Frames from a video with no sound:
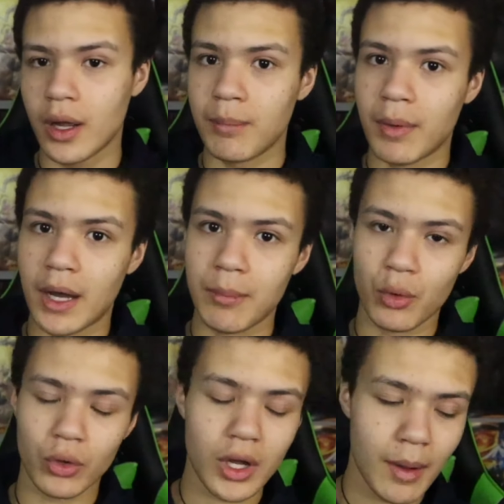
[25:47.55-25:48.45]
my
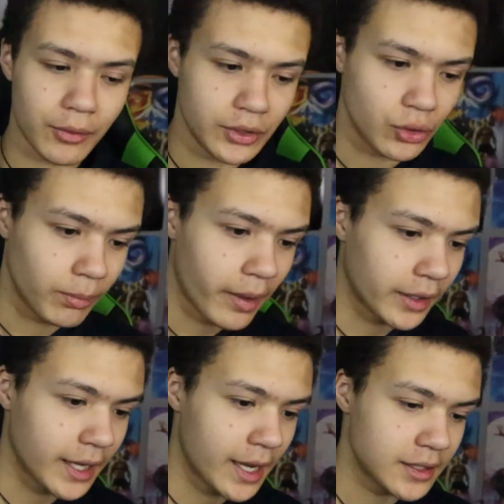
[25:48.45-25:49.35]
Mortal Kombat Retold
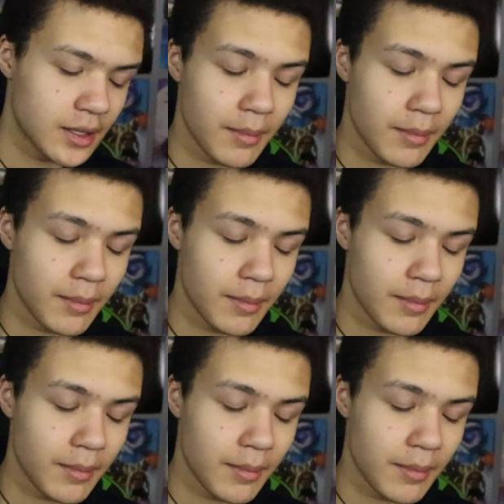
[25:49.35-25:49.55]
podcast,